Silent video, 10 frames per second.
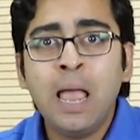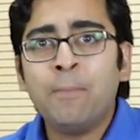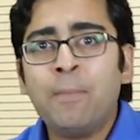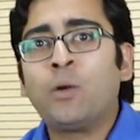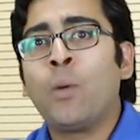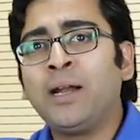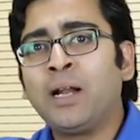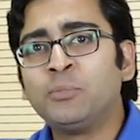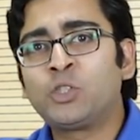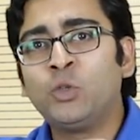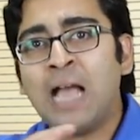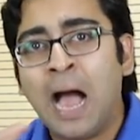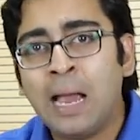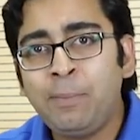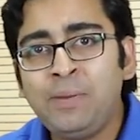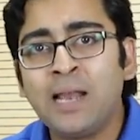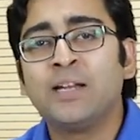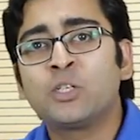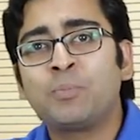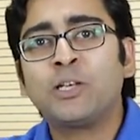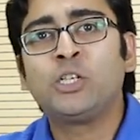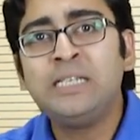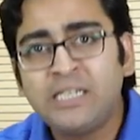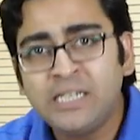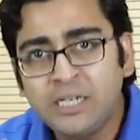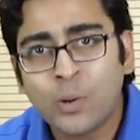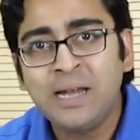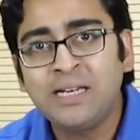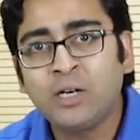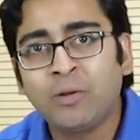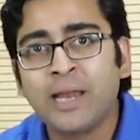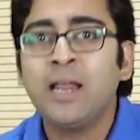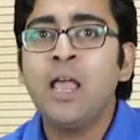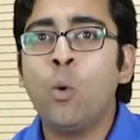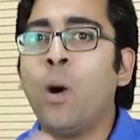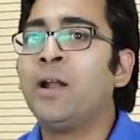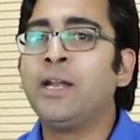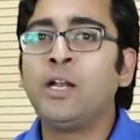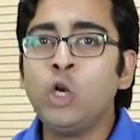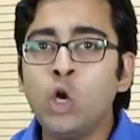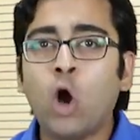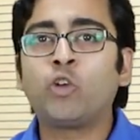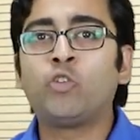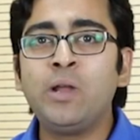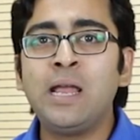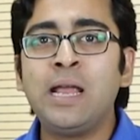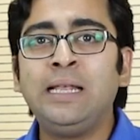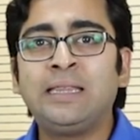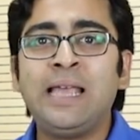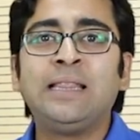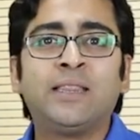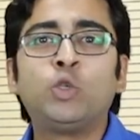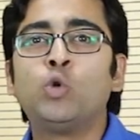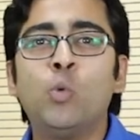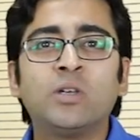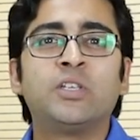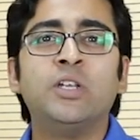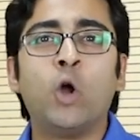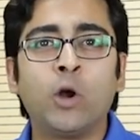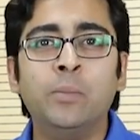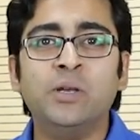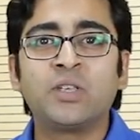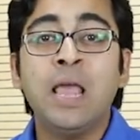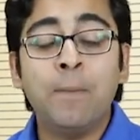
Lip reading: But when it comes to the IPL and especially in T20 cricket, one did not really think that the two were synonymous.